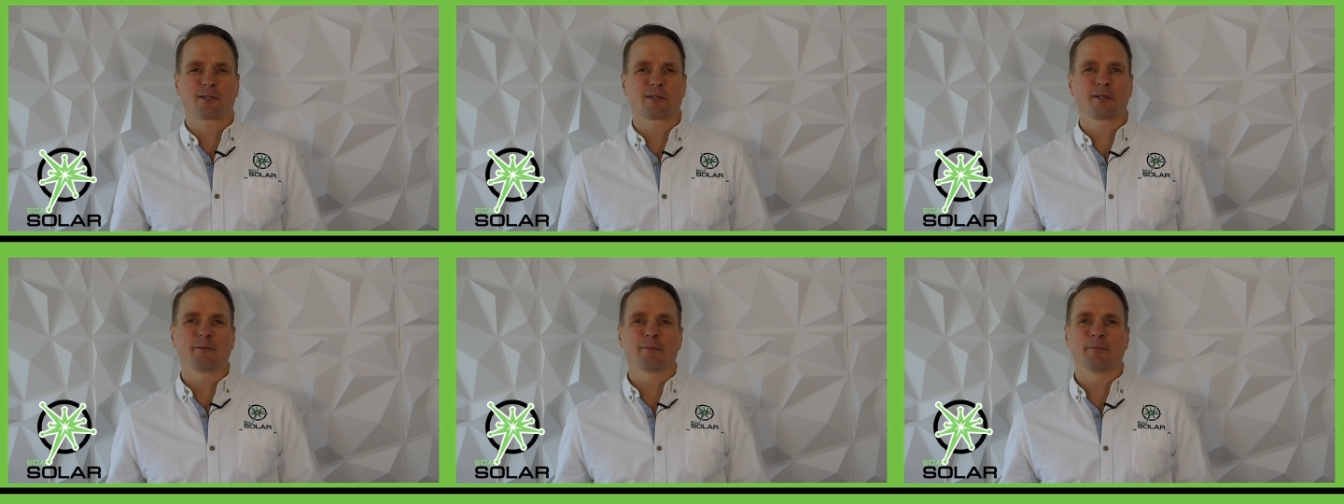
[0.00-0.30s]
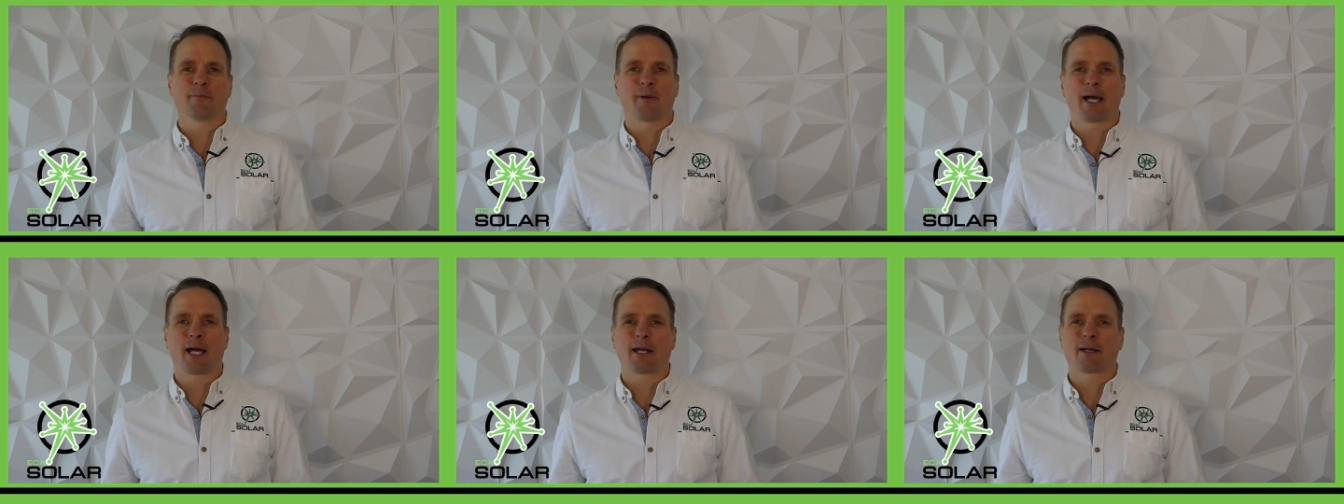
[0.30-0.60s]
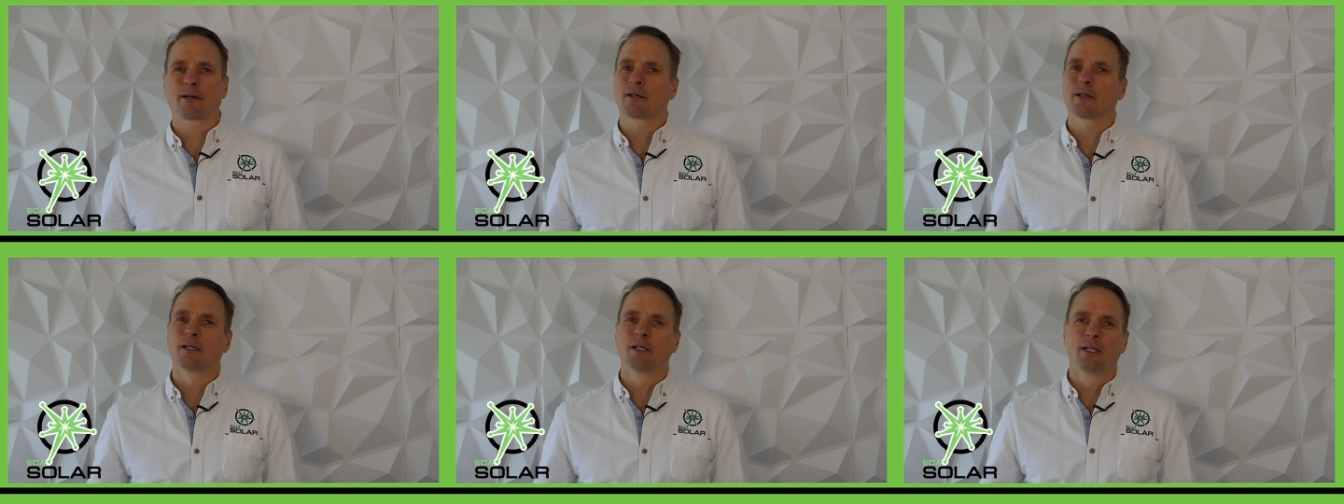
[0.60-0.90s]
shouldn't
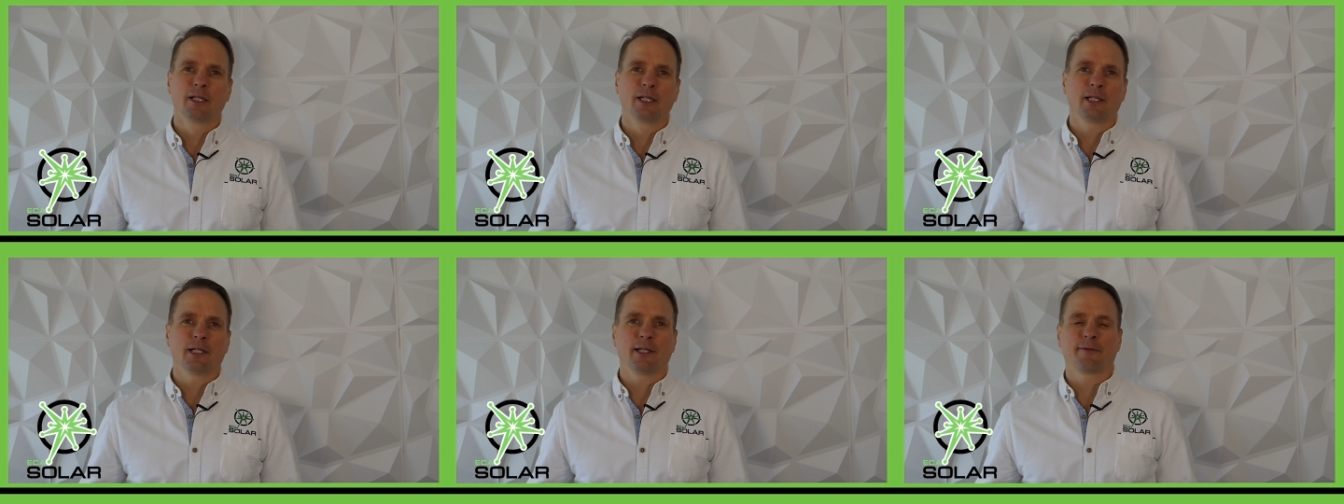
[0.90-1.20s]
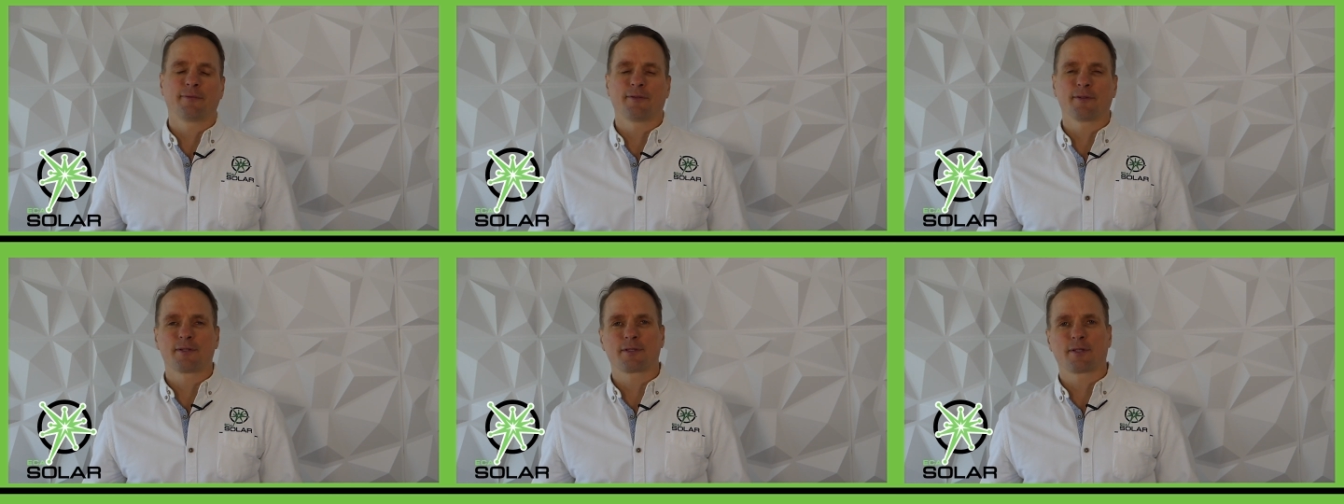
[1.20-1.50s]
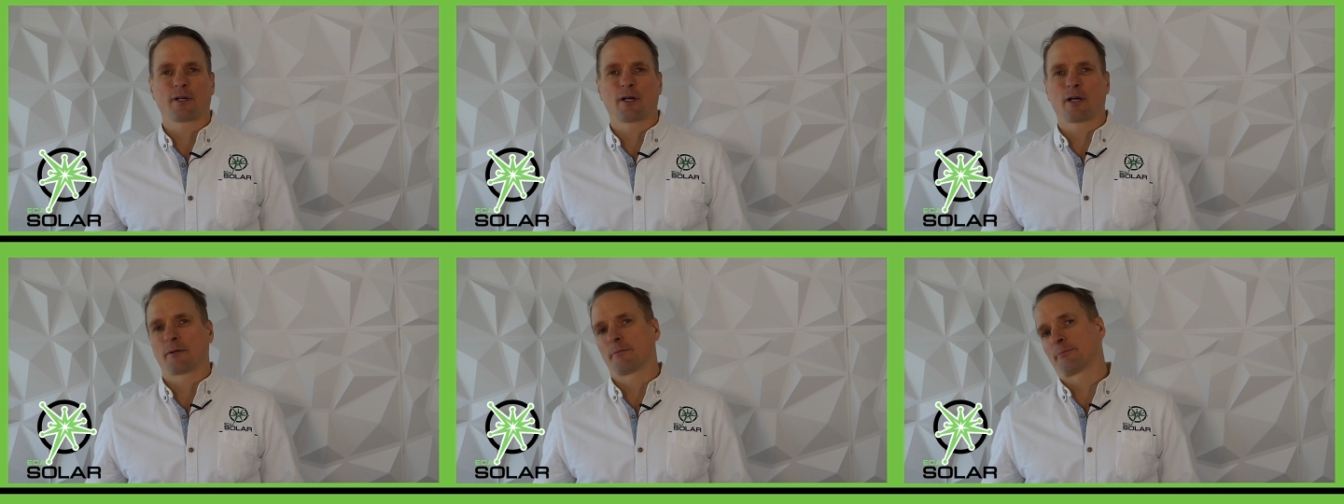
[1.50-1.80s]
matter if
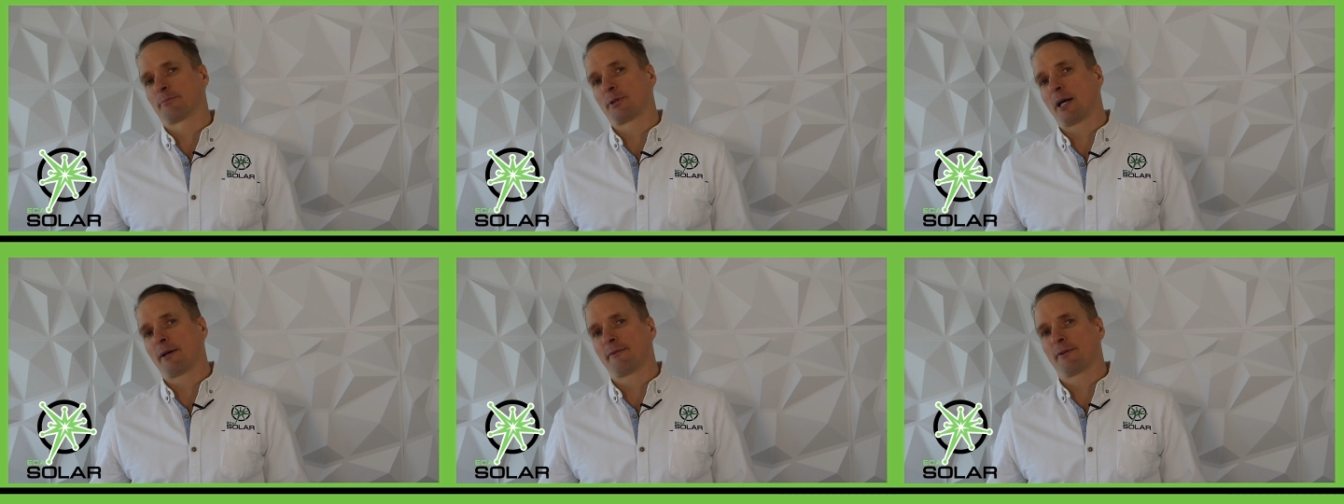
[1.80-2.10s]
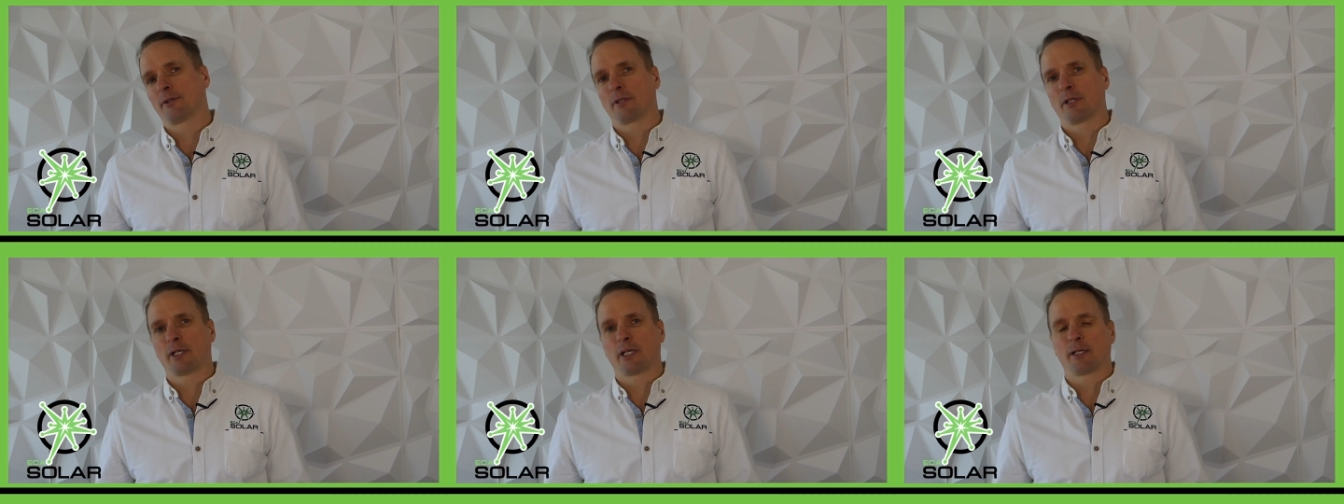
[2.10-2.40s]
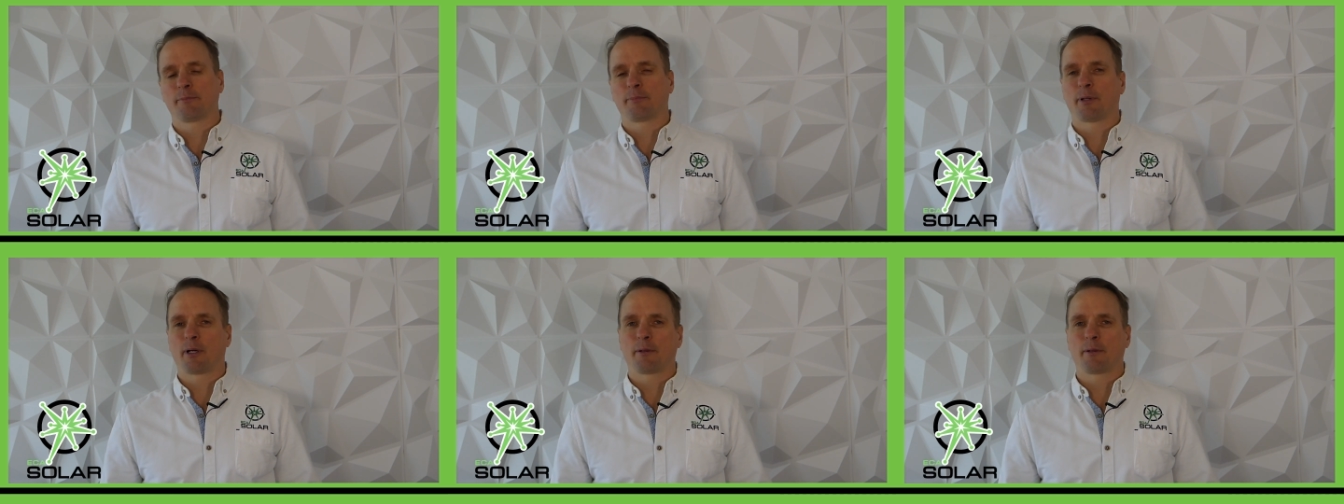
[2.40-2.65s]
it's on private land,